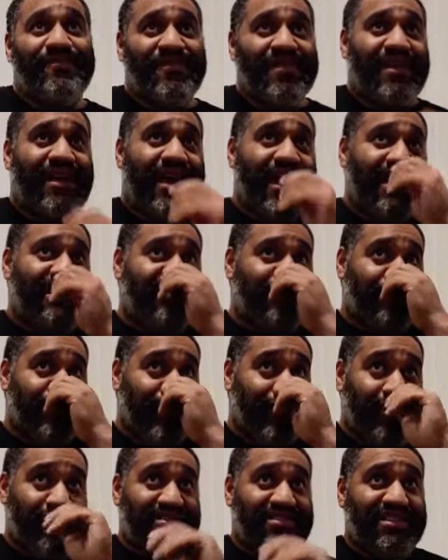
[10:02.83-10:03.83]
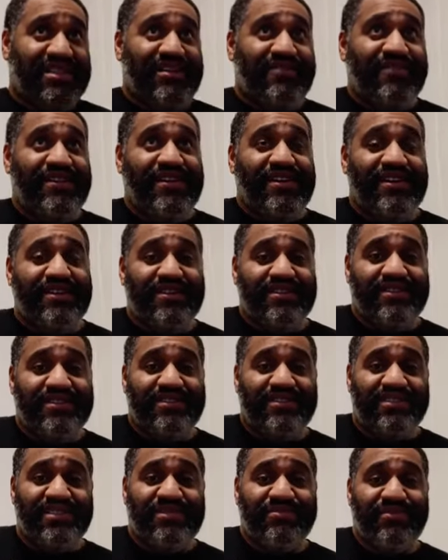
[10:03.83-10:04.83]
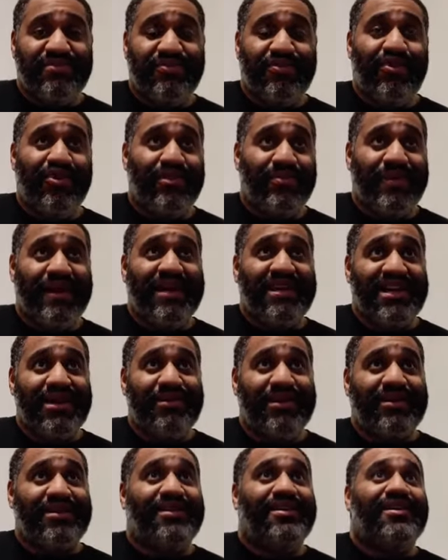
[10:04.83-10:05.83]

hasn't been on TV since before the pandemic.